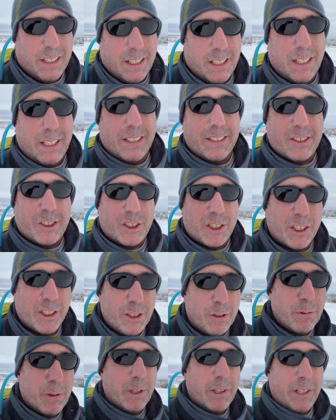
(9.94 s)
It's
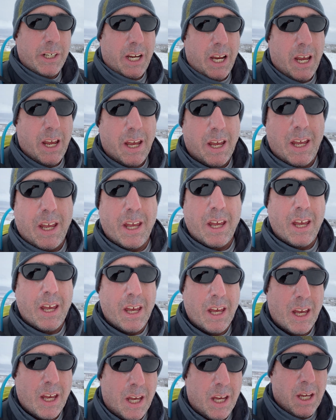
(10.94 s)
January
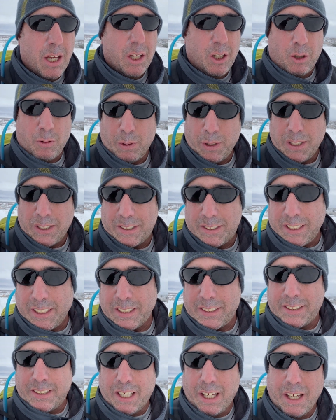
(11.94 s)

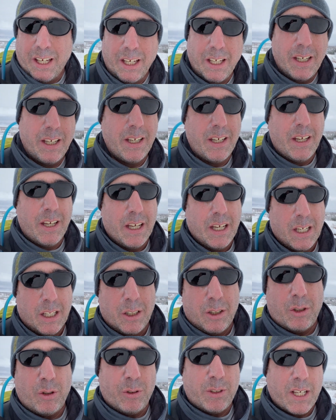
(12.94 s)
26,
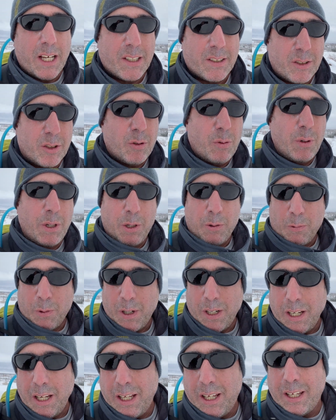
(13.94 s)

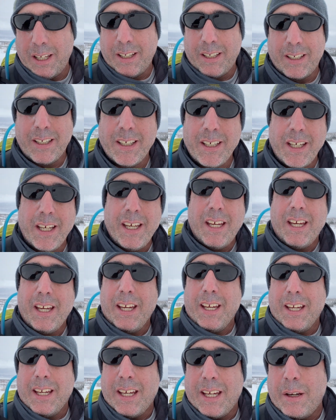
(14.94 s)
2021,
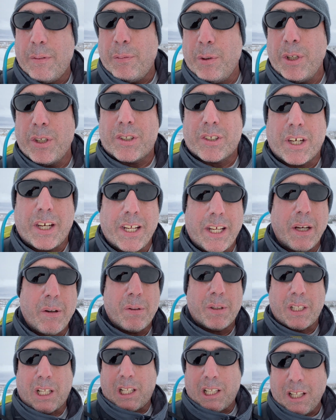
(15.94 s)
and we just got hit
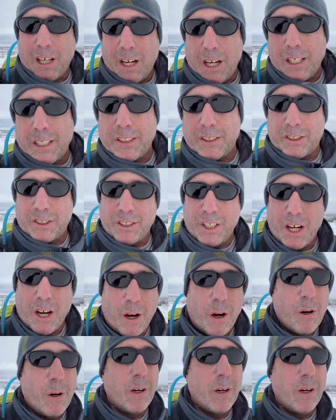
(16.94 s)
with a lot of snow.